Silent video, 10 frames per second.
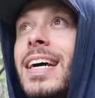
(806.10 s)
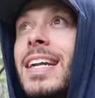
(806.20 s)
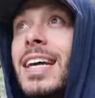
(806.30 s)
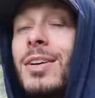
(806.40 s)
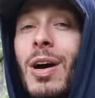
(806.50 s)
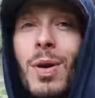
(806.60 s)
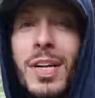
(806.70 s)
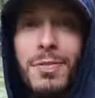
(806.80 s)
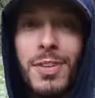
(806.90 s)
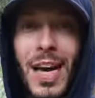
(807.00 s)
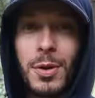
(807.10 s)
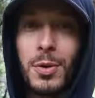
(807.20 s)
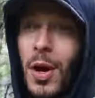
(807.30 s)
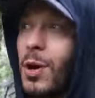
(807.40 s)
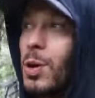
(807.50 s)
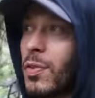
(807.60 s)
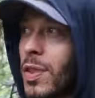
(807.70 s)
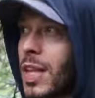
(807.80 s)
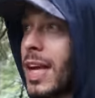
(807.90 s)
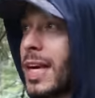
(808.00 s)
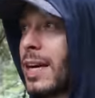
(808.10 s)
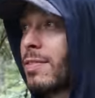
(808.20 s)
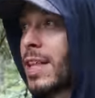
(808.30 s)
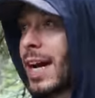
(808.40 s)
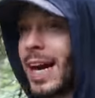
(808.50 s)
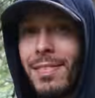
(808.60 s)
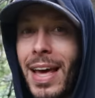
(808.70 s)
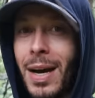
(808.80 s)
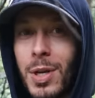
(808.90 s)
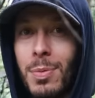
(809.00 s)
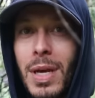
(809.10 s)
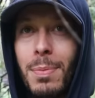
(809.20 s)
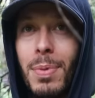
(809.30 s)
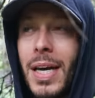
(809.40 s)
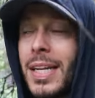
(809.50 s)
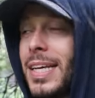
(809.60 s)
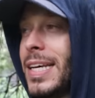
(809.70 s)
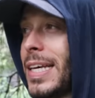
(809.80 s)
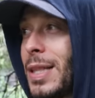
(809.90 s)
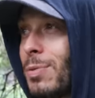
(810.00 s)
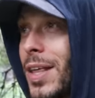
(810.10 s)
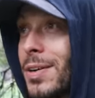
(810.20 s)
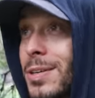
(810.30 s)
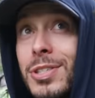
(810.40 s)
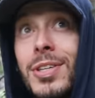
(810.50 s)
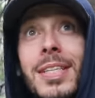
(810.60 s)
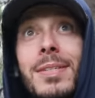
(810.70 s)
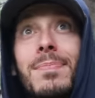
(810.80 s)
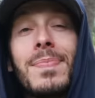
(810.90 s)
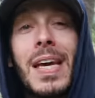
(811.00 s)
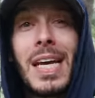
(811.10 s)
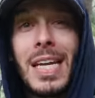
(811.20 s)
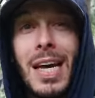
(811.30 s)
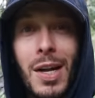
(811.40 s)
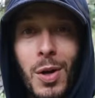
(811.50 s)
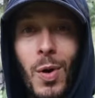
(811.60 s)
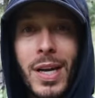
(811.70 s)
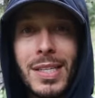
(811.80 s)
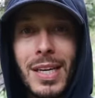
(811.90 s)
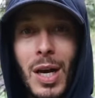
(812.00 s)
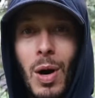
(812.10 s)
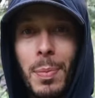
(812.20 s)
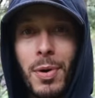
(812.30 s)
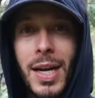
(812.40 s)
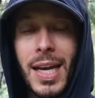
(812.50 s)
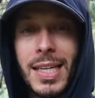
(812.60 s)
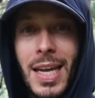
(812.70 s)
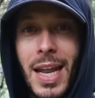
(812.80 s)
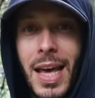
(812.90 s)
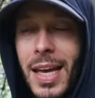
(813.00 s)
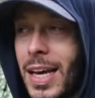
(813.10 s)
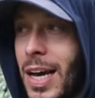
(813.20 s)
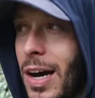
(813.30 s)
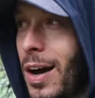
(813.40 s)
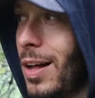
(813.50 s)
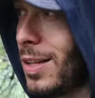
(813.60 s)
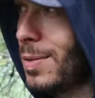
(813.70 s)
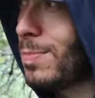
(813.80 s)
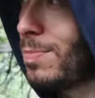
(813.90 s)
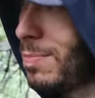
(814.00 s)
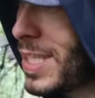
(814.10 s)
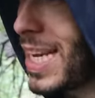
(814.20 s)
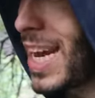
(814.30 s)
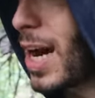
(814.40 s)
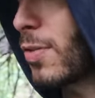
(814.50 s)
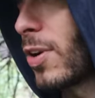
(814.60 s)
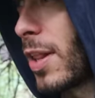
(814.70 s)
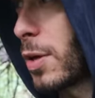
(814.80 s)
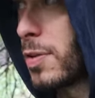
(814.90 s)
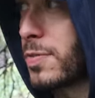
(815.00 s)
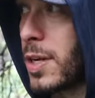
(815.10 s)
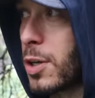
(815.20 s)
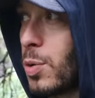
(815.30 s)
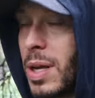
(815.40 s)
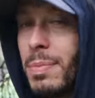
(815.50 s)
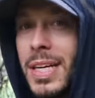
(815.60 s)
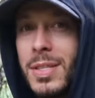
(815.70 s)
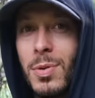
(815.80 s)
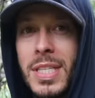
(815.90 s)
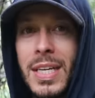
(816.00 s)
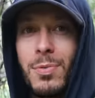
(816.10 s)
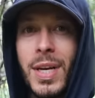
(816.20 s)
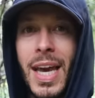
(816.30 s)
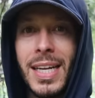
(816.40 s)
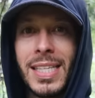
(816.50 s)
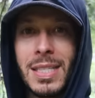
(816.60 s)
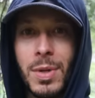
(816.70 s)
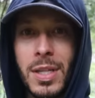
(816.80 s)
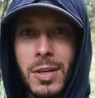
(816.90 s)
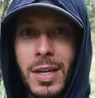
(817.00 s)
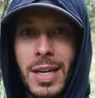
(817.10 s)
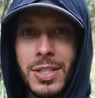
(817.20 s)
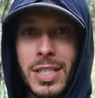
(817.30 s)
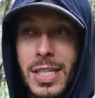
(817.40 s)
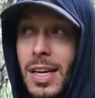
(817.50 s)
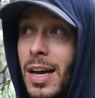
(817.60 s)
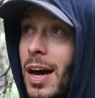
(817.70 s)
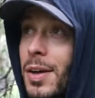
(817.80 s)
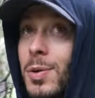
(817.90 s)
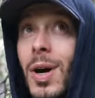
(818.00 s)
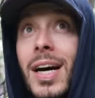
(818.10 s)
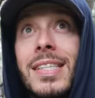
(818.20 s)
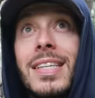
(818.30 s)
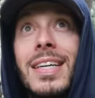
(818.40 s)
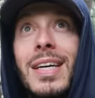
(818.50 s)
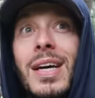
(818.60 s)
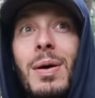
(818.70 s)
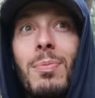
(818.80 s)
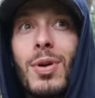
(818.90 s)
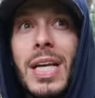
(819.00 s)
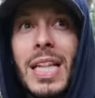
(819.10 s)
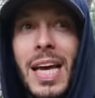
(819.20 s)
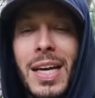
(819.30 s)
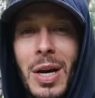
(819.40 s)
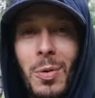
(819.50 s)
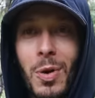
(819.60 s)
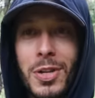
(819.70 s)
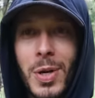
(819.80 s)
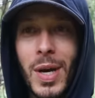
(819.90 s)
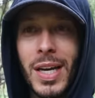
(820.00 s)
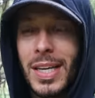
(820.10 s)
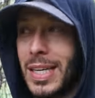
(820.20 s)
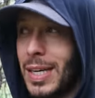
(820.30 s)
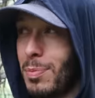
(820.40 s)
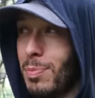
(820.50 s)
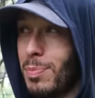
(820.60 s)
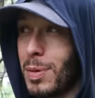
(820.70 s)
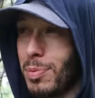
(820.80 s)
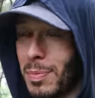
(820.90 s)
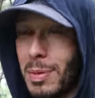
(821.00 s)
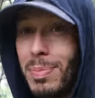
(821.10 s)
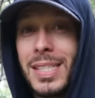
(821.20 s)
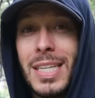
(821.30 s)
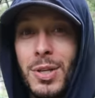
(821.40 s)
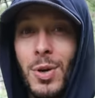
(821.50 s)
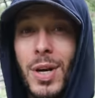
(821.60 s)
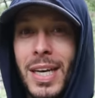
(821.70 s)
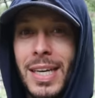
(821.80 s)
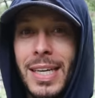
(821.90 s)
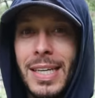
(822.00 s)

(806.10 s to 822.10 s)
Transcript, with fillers: And uh, you know, I wanted to fly the drone over the lake and everything. I have that with me, but the weather is just not quite cooperating today. I'll sit it out for another fifteen or twenty minutes. We'll see if we can't get some clear conditions. Otherwise, pretty lake, worth doing, but probably best enjoyed